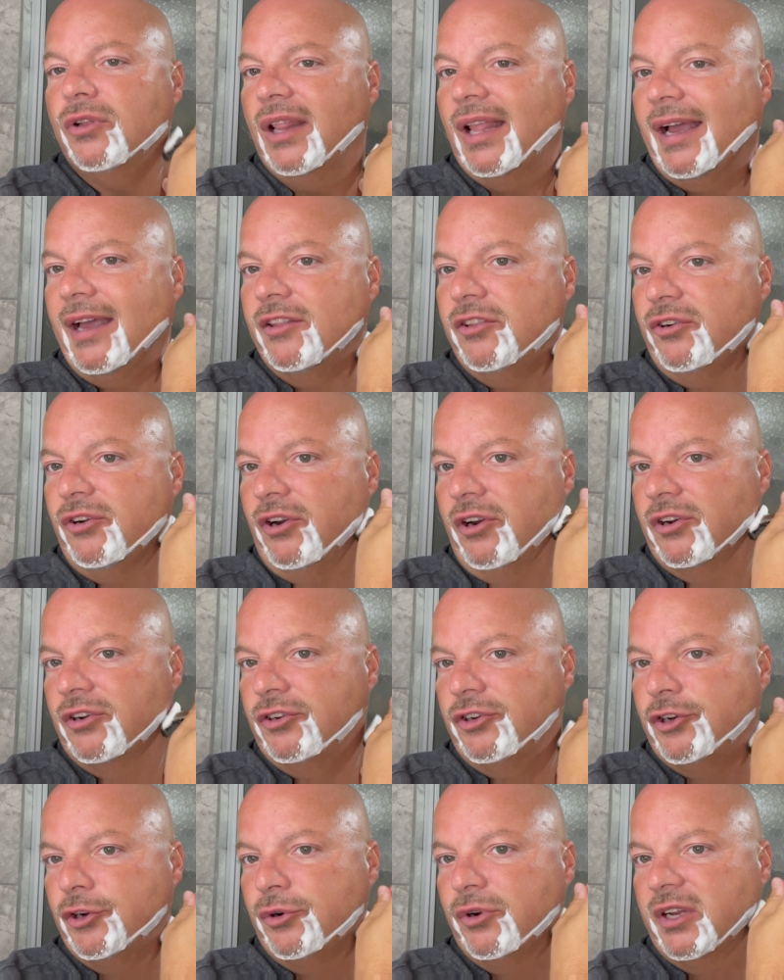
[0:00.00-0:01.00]
lather,
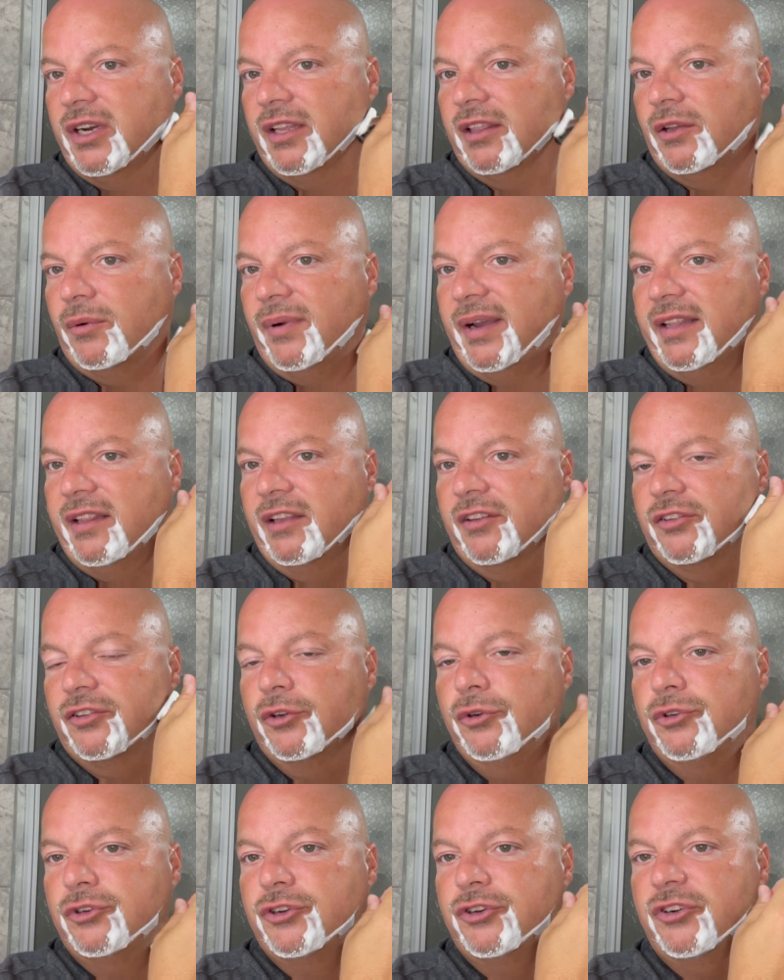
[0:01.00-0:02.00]
do it in the way that
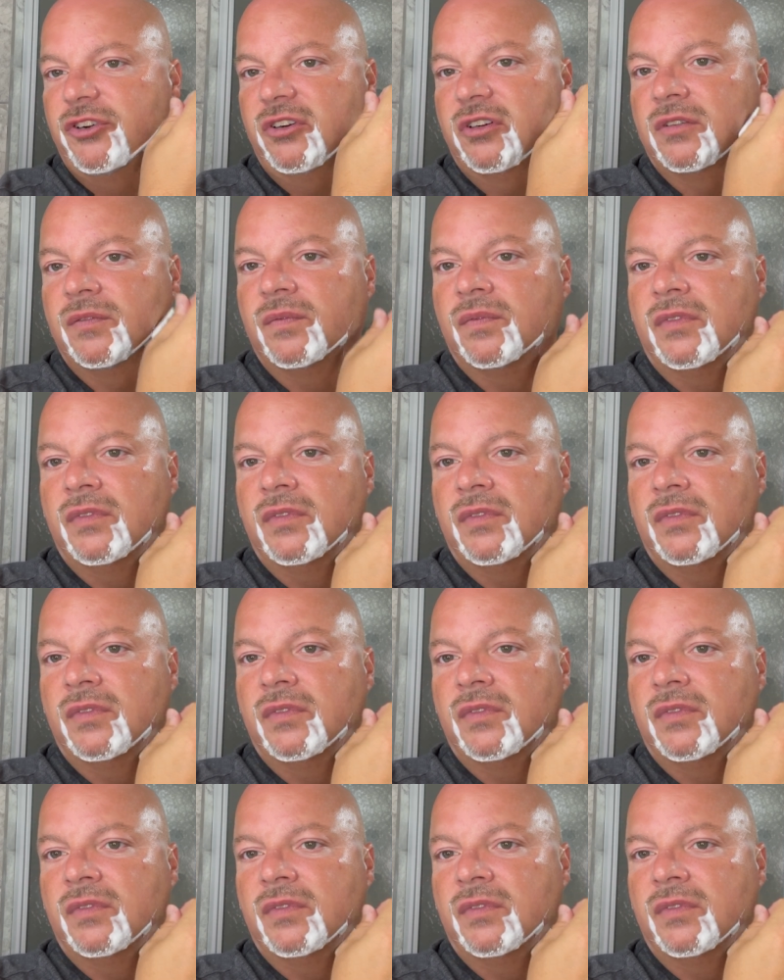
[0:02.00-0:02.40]
suits you.